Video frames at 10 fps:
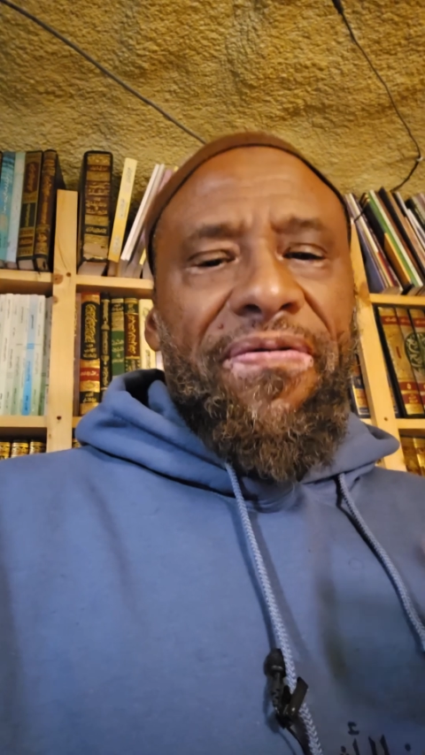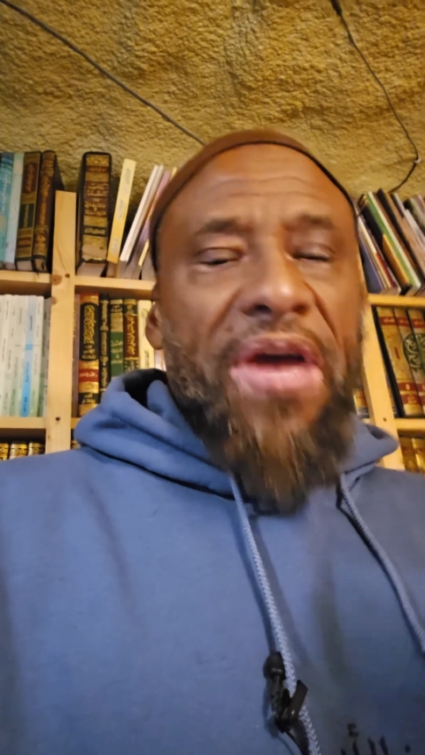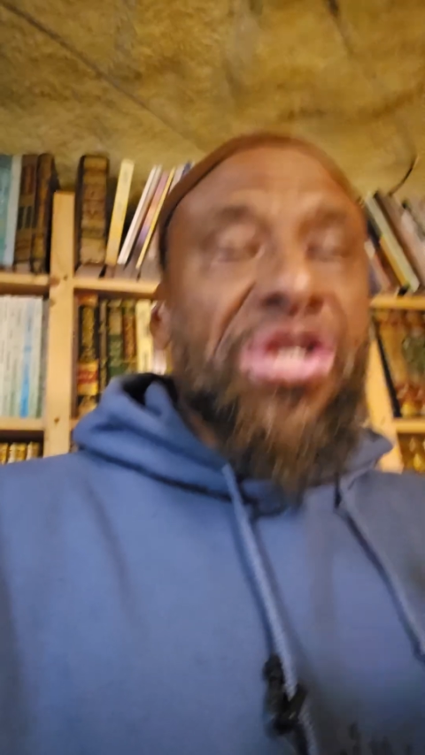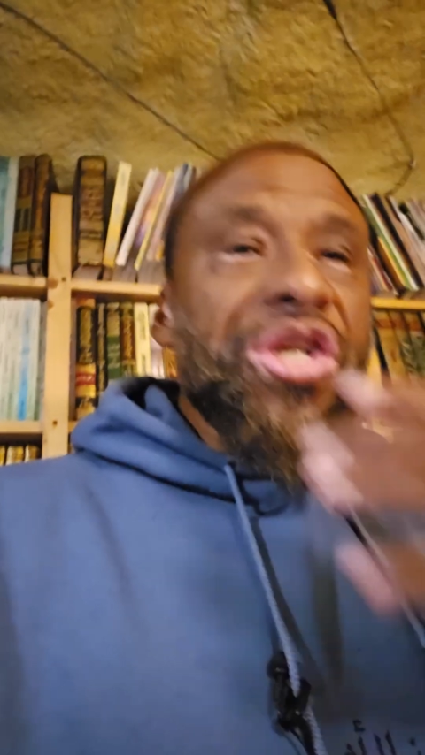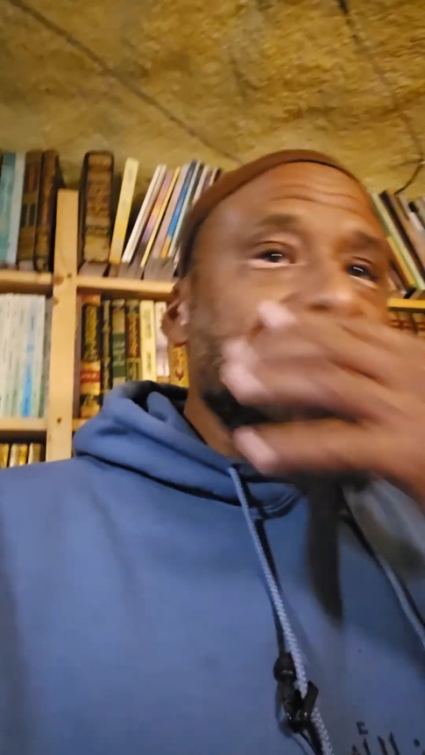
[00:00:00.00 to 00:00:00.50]

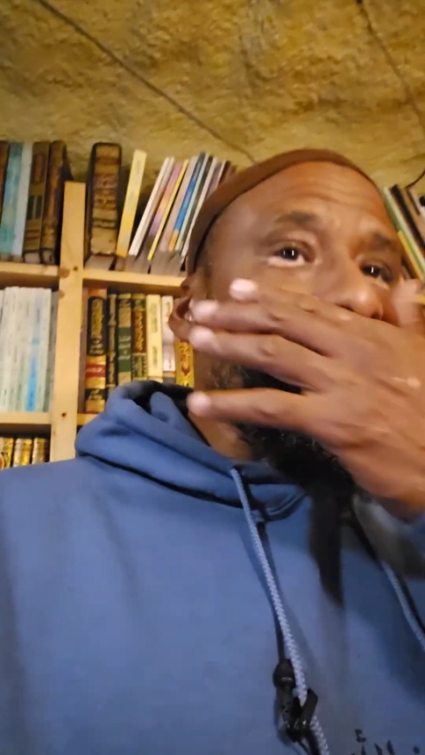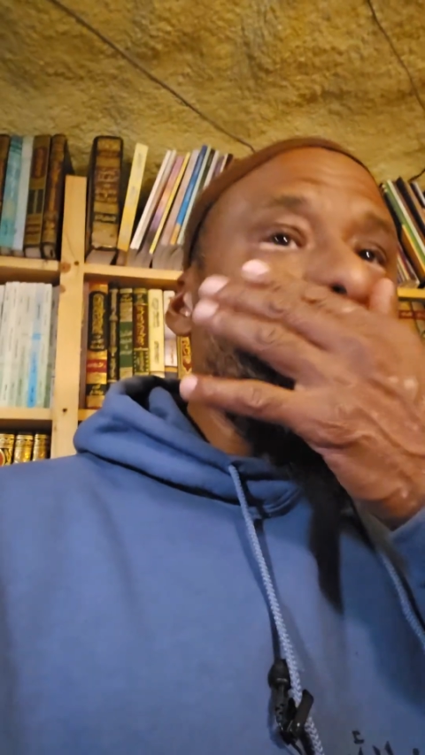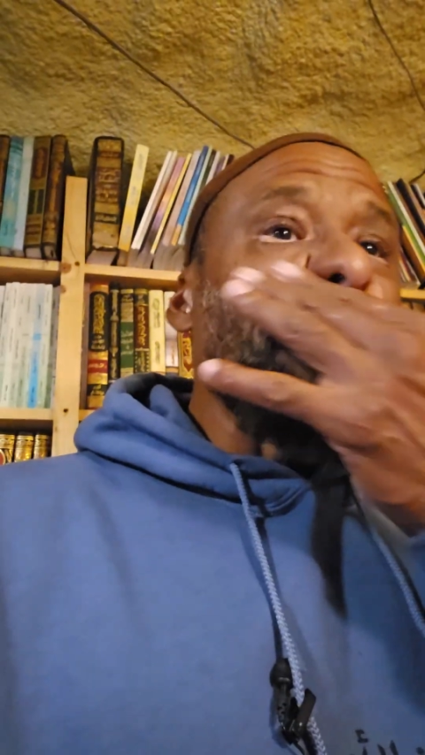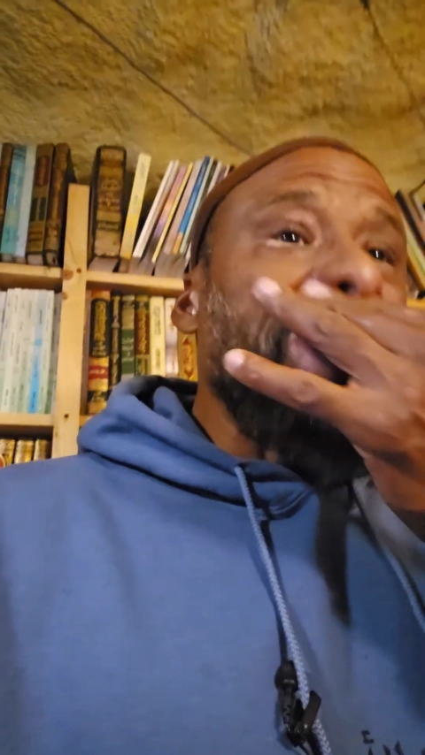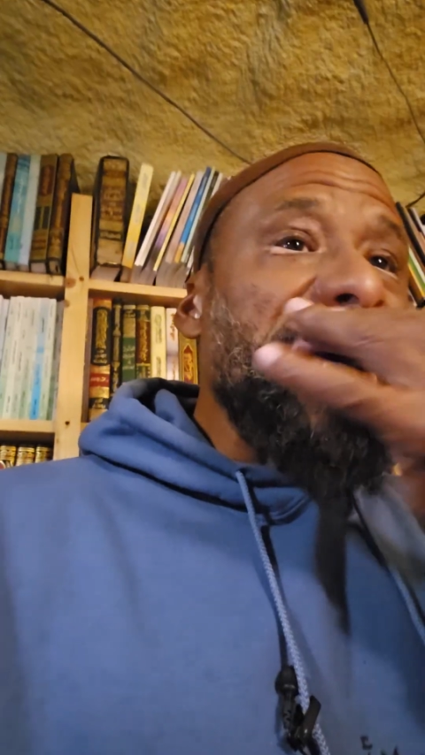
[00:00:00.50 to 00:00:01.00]
vengeance
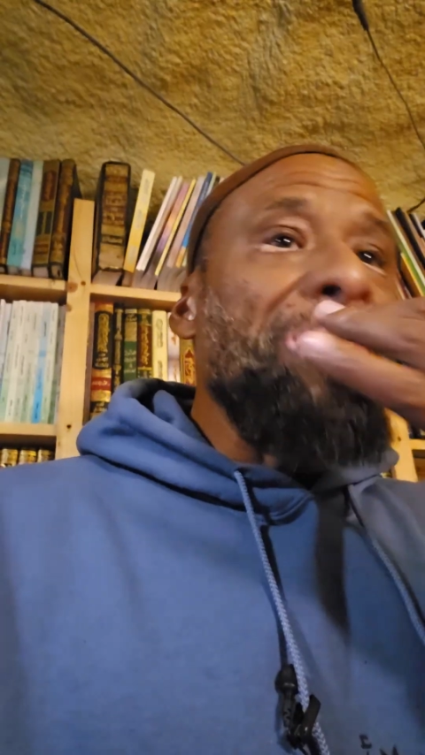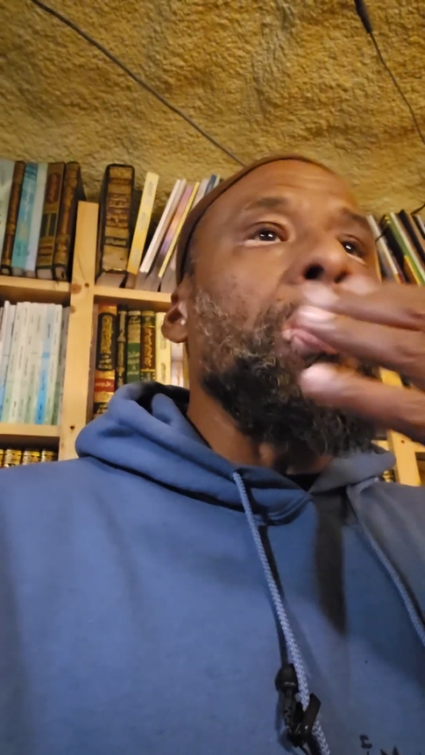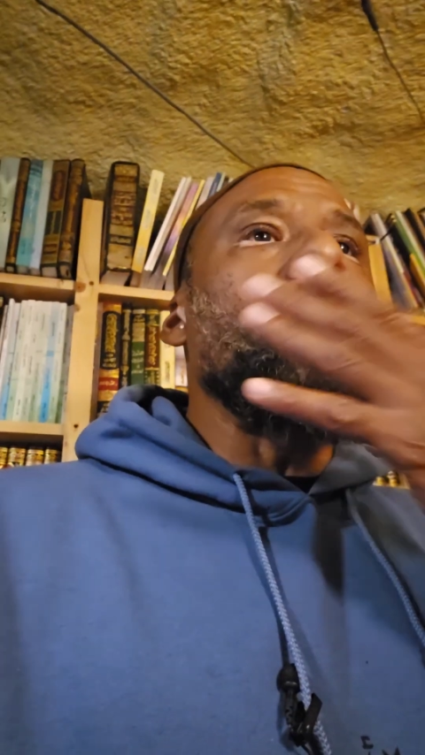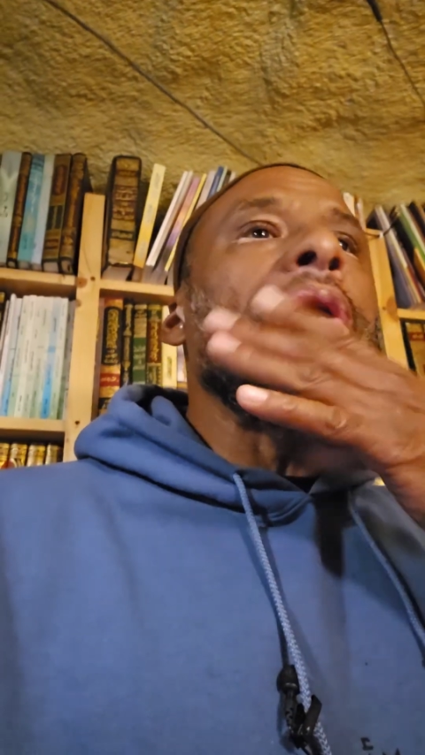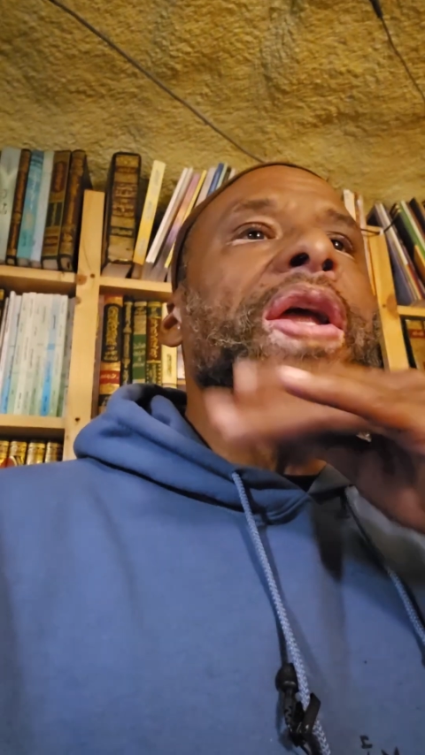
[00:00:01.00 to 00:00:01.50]
on
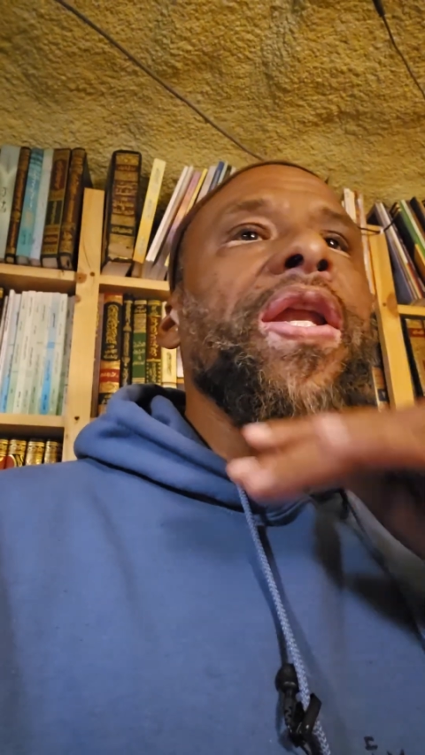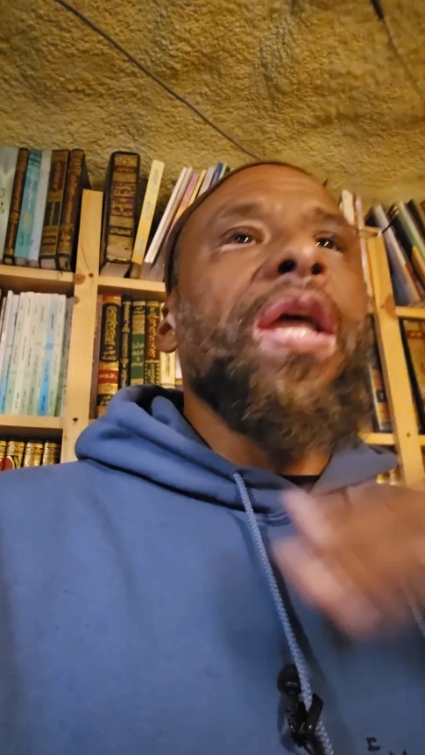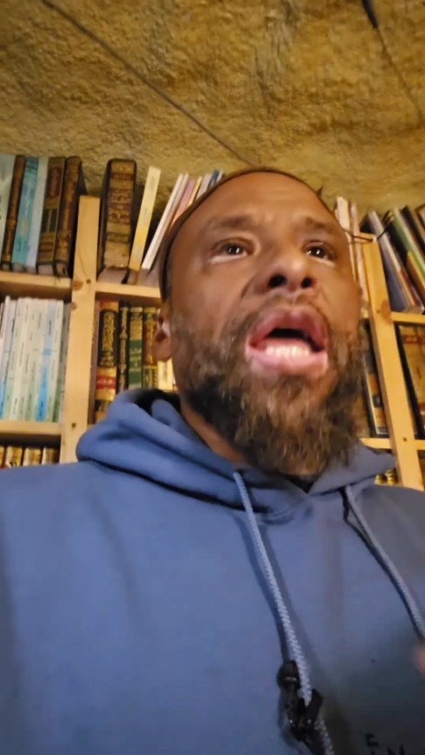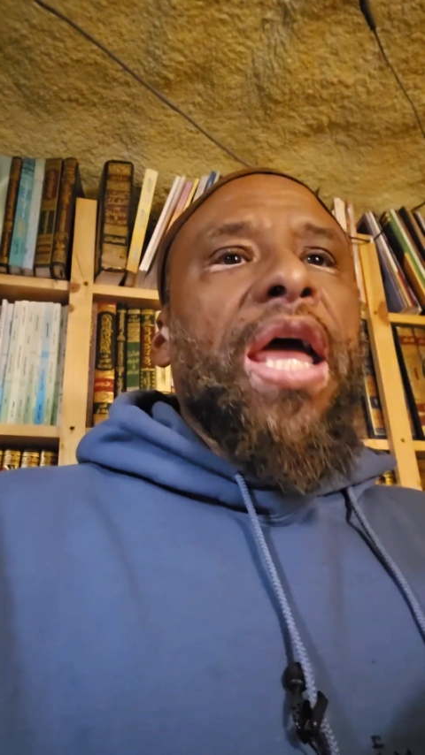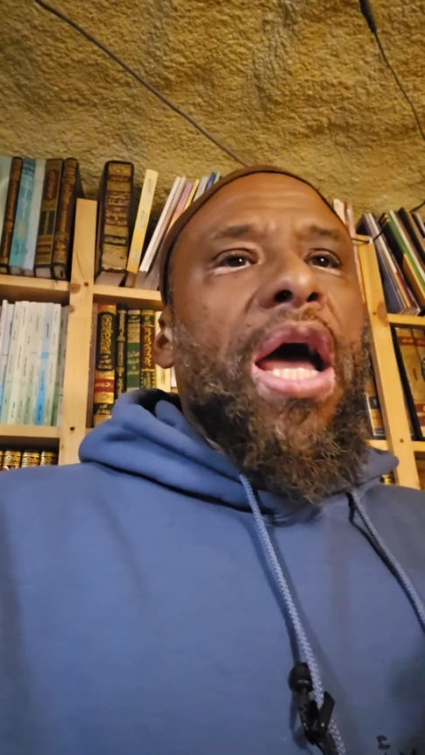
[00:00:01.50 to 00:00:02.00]
people and